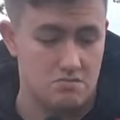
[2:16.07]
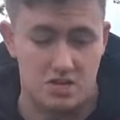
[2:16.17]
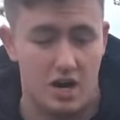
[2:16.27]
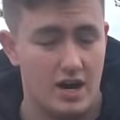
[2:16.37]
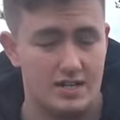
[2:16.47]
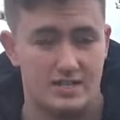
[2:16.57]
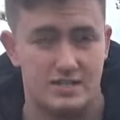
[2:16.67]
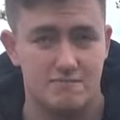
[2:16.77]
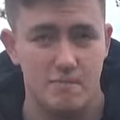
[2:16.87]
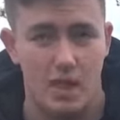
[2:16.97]

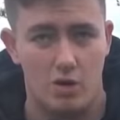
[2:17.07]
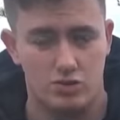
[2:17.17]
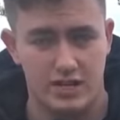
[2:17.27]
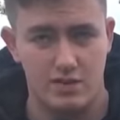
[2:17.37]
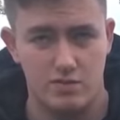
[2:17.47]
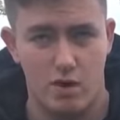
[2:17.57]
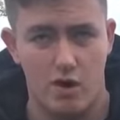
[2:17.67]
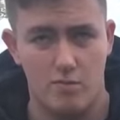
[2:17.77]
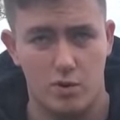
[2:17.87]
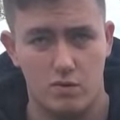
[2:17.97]
Guys, I'll see you
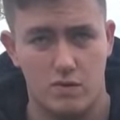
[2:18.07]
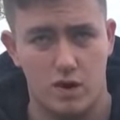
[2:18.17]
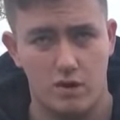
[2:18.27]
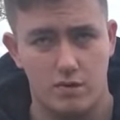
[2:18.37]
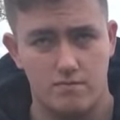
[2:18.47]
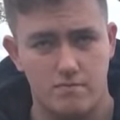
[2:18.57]
tomorrow at Portman Road.